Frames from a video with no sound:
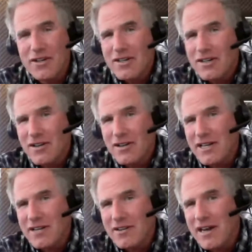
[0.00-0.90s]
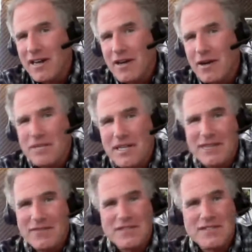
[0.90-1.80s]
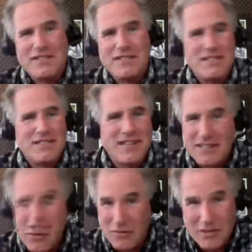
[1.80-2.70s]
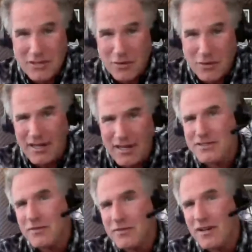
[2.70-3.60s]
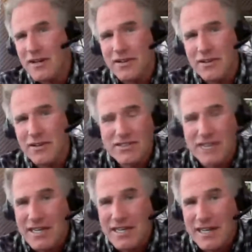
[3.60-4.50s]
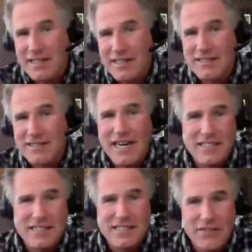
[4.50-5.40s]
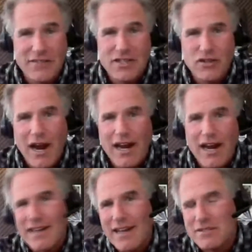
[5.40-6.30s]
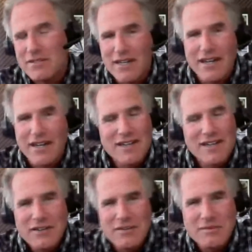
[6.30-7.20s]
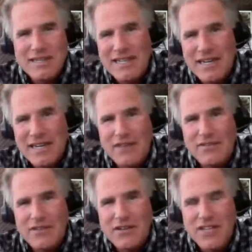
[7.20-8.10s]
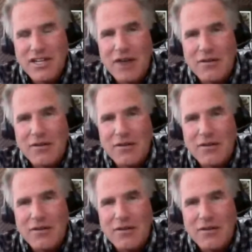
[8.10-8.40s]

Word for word: you know, the internet company was not doing so well as others, and I decided to give it a try, and that was uh, that was about 10, 11 years ago.